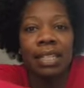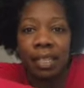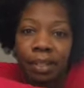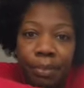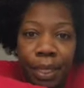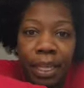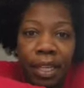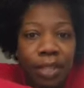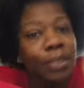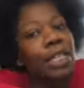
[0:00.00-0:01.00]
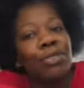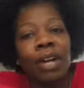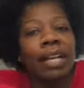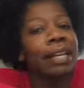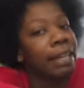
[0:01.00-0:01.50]
get with, or he
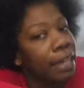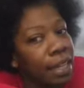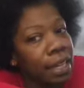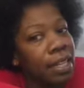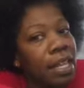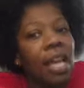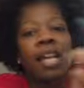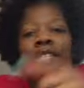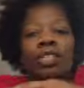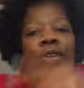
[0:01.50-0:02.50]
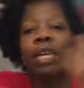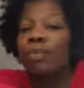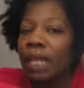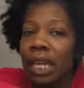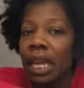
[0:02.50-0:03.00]
trying to hit, so he
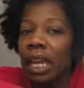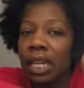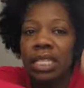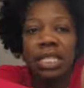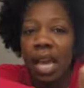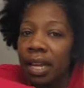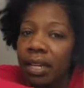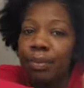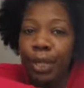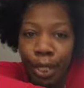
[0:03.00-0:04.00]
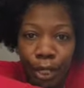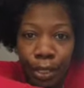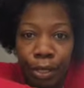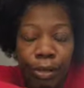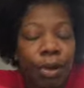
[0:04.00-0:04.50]
went ahead and signed up with
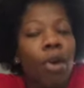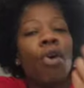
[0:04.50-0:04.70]
her.